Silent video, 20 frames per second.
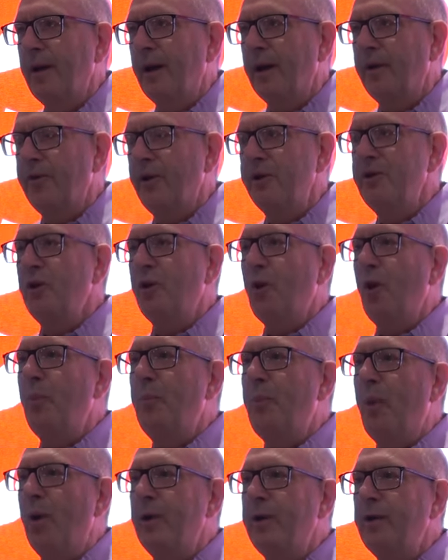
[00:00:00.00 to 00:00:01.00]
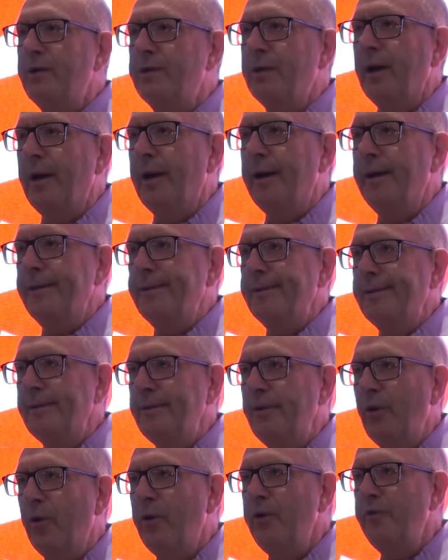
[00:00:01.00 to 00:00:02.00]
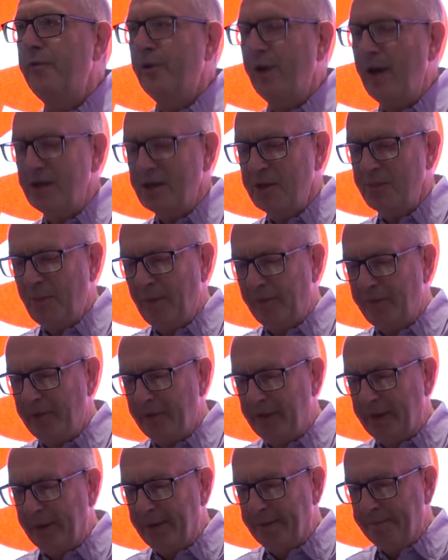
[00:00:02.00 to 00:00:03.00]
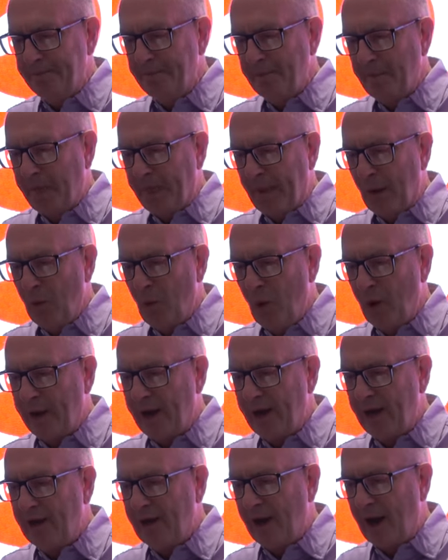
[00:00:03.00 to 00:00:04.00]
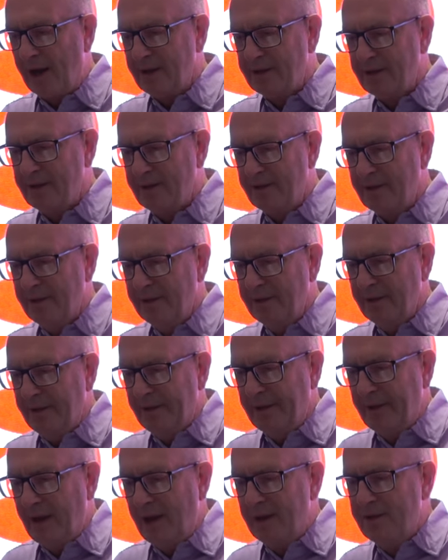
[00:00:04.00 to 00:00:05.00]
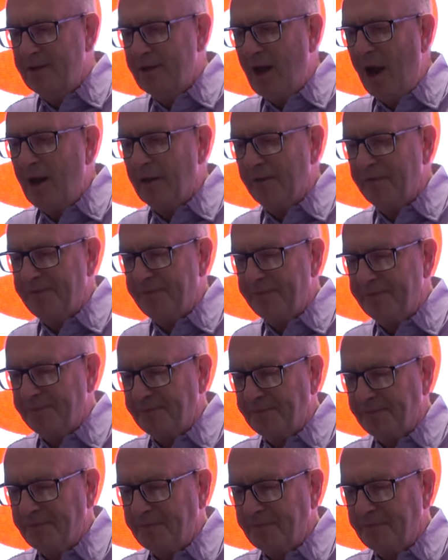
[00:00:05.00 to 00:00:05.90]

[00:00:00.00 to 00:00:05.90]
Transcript: A critical point, uh, not only for us, but for the working class itself.